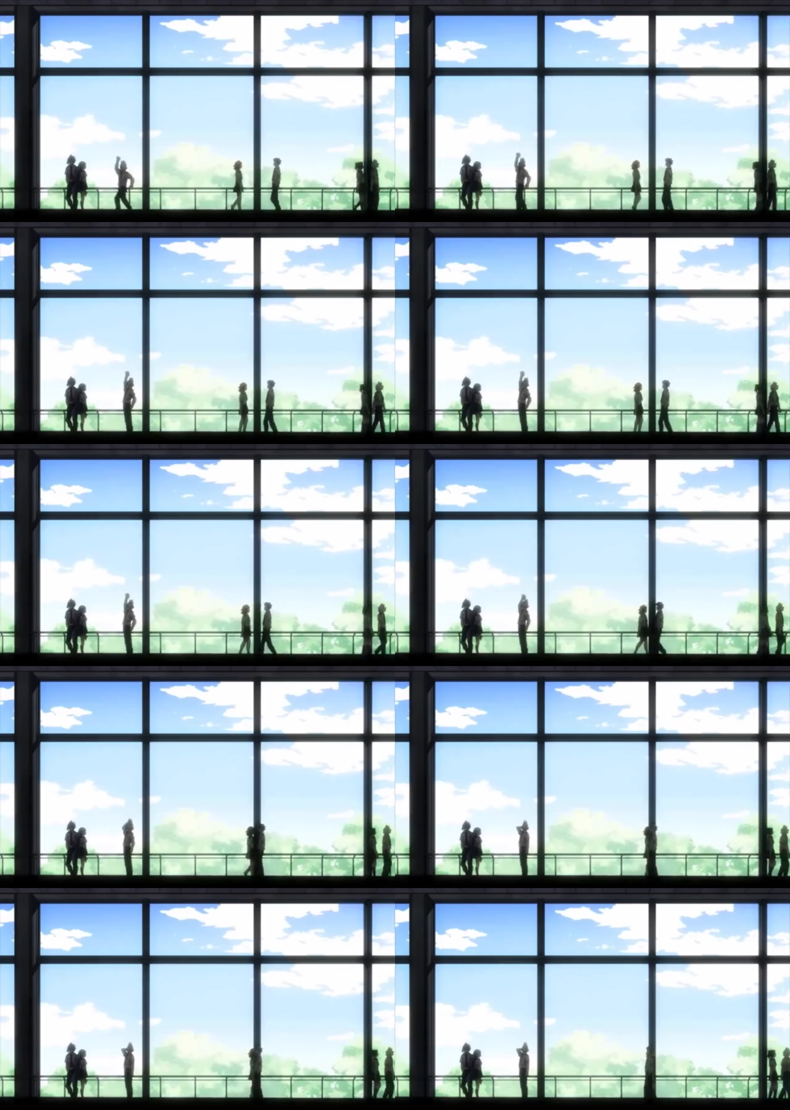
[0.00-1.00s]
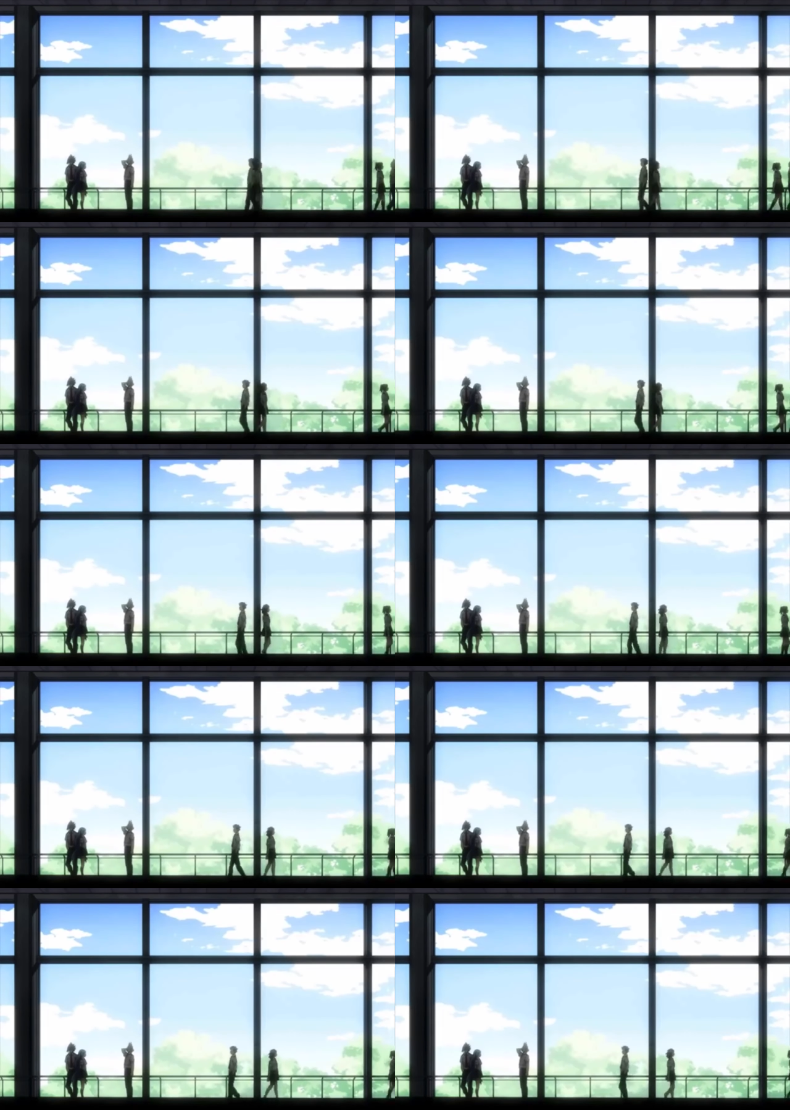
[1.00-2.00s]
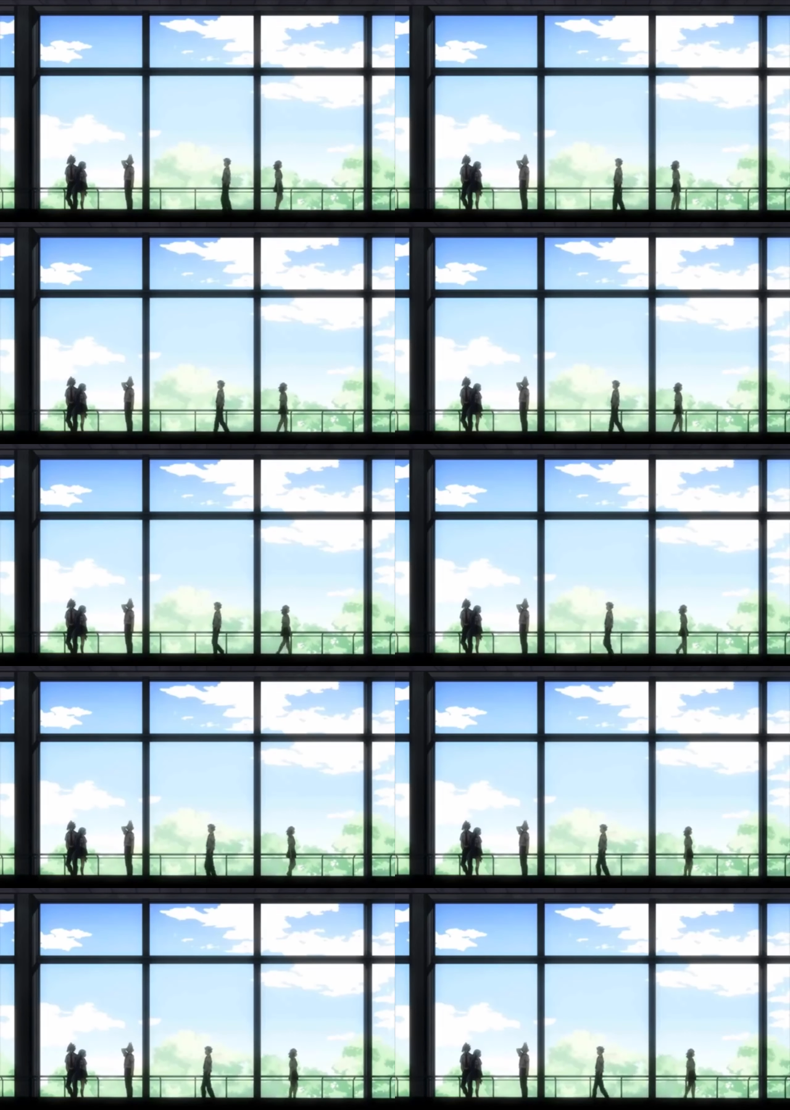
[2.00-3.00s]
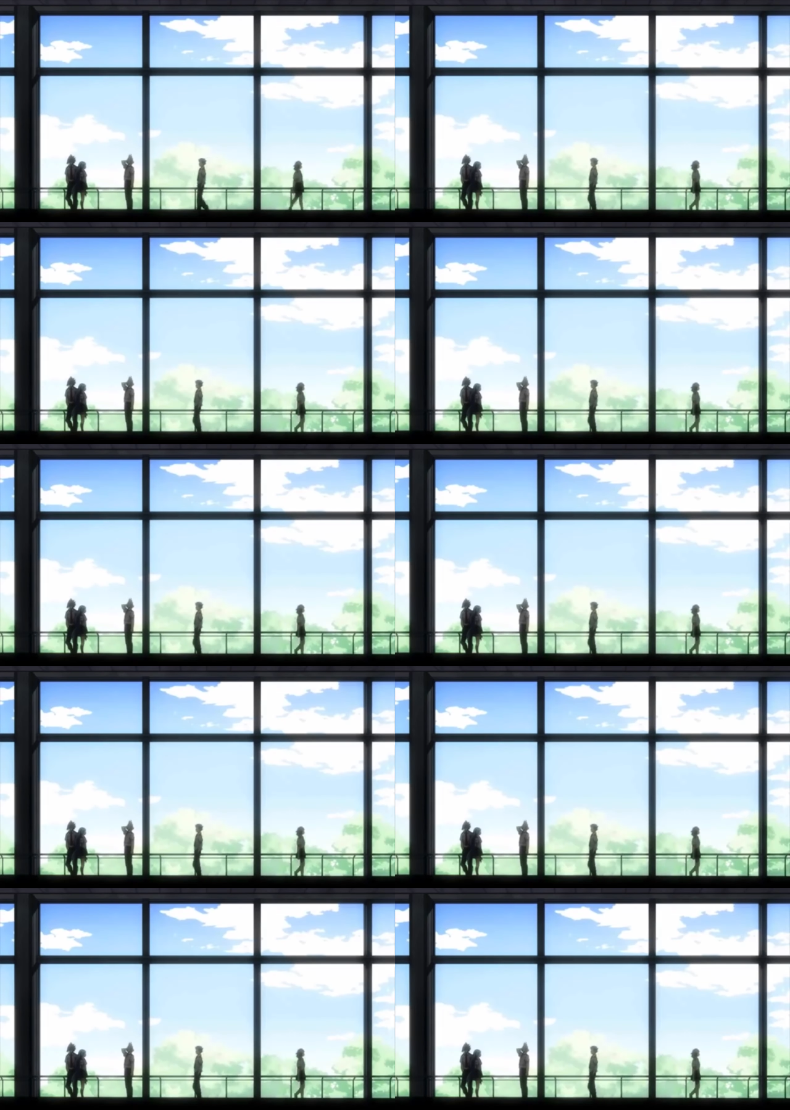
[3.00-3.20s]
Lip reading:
(no speaker visible)